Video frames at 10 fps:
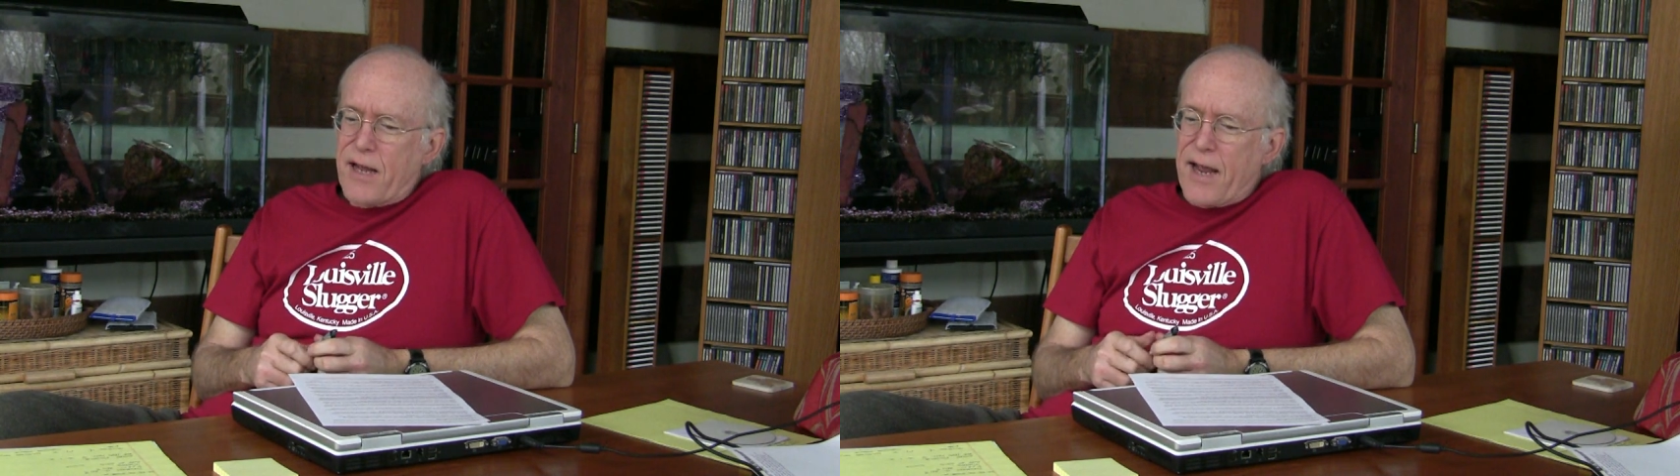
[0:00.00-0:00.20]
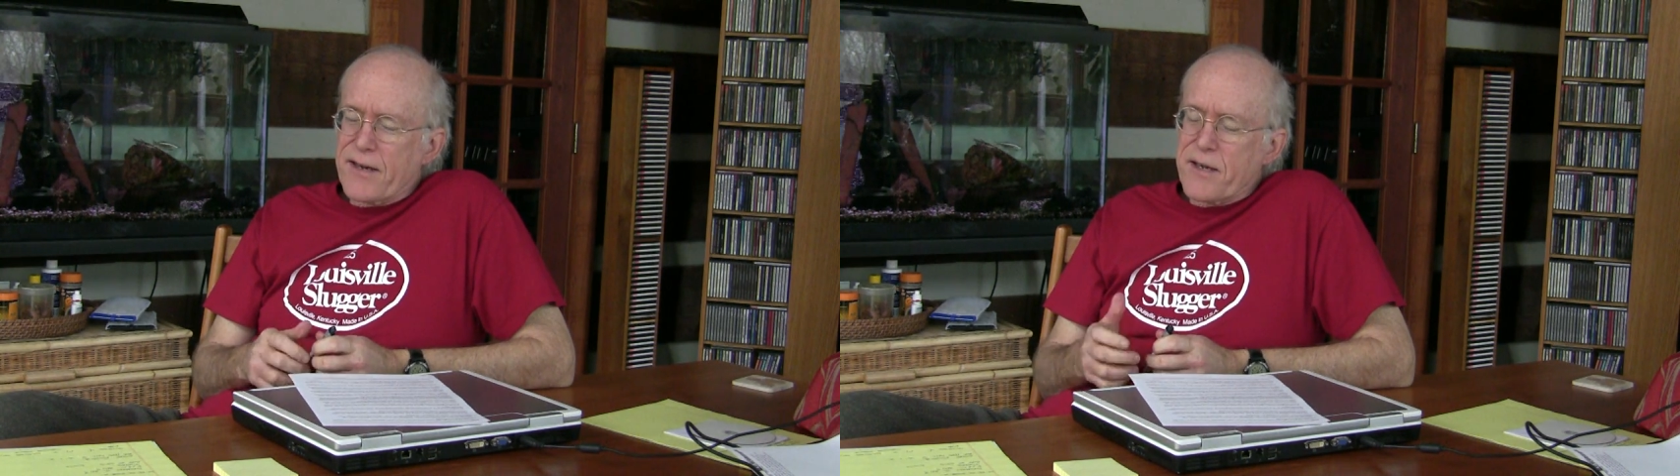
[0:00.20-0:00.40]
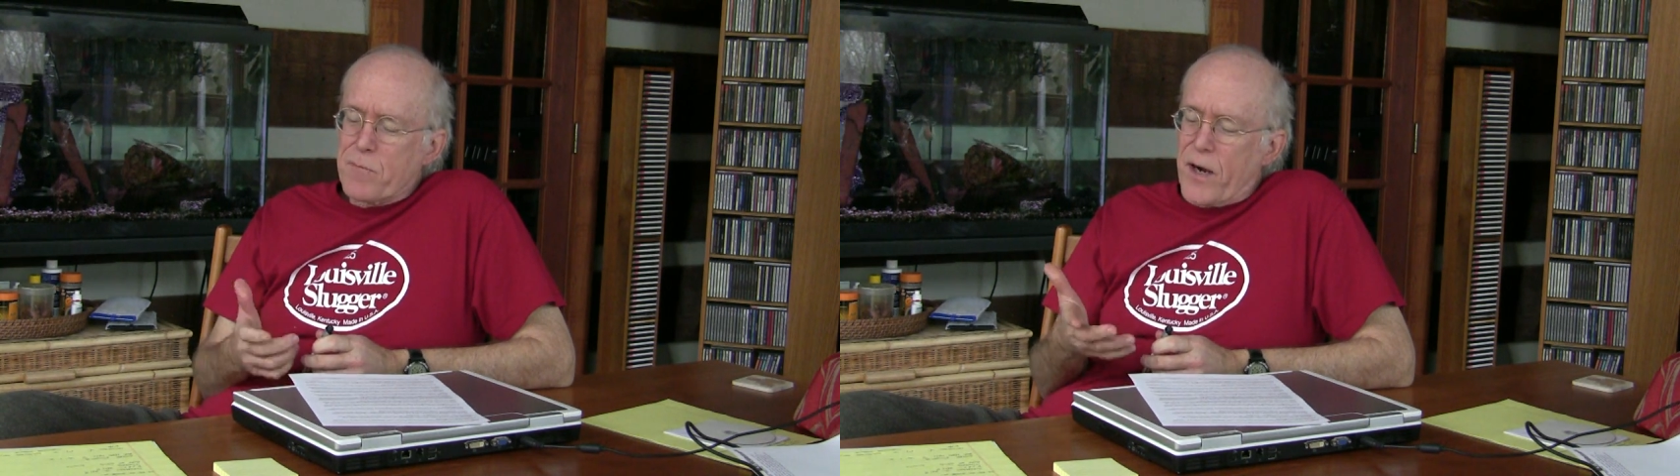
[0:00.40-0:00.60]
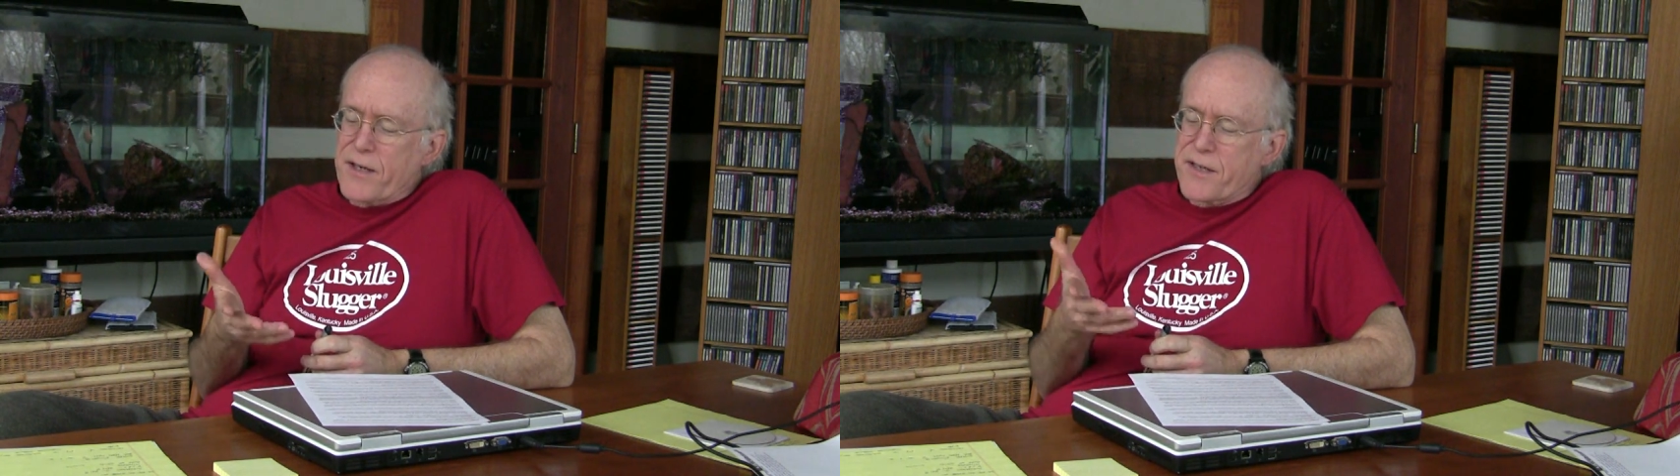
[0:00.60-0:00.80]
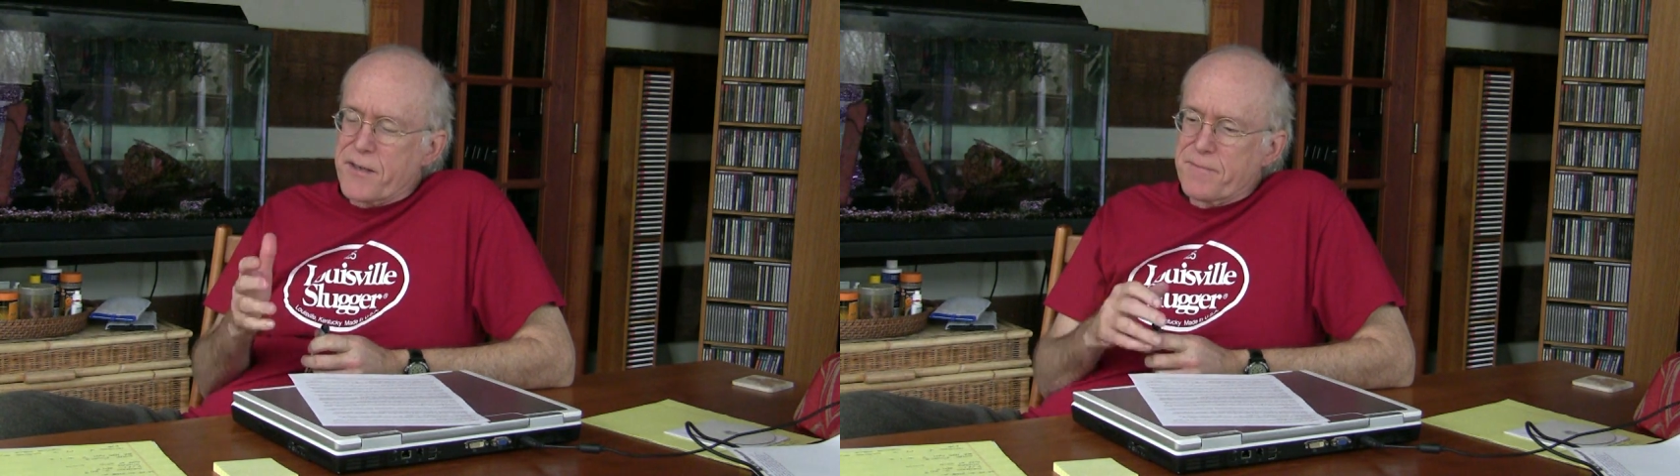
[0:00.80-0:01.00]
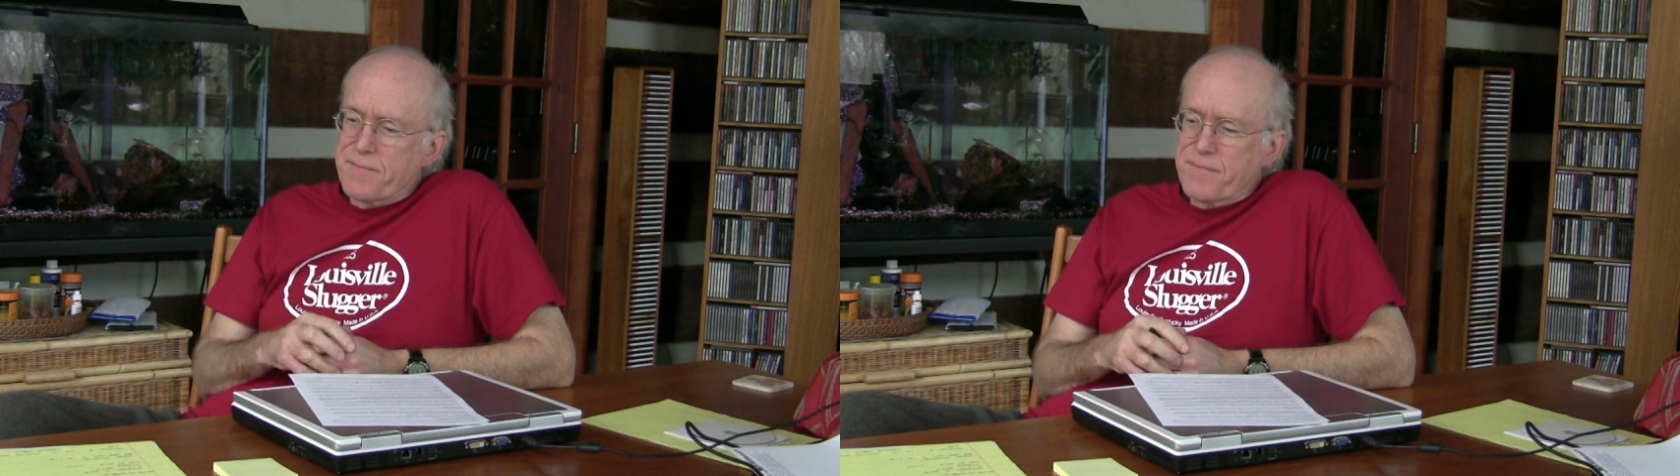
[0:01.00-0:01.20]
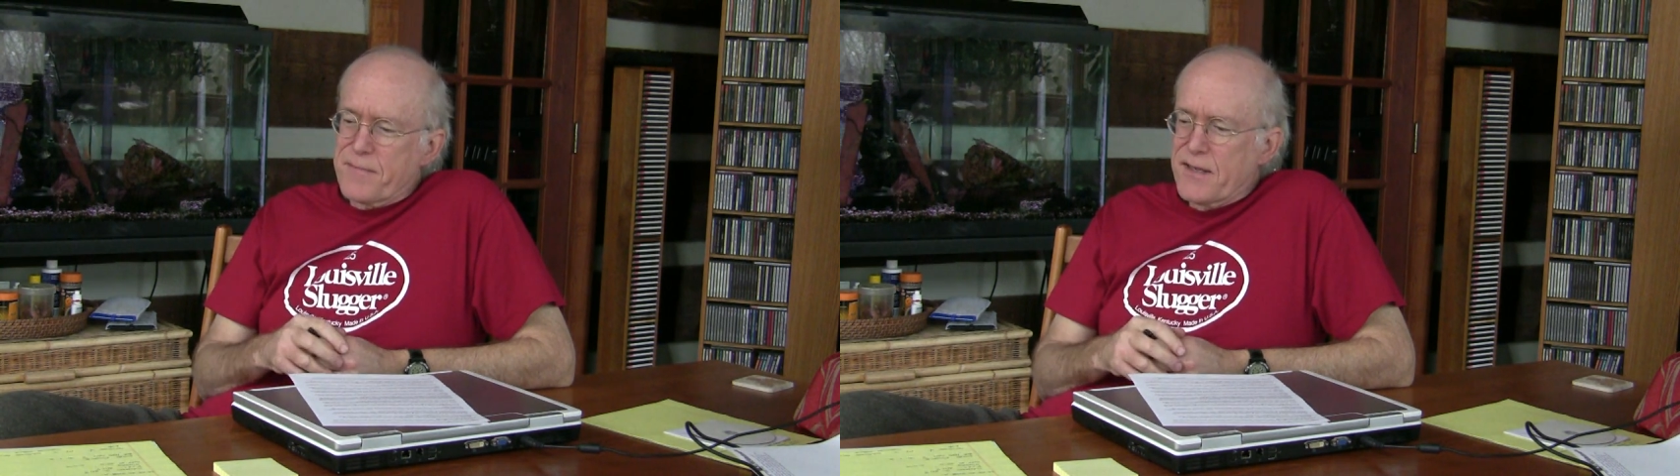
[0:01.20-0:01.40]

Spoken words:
anti-abrasium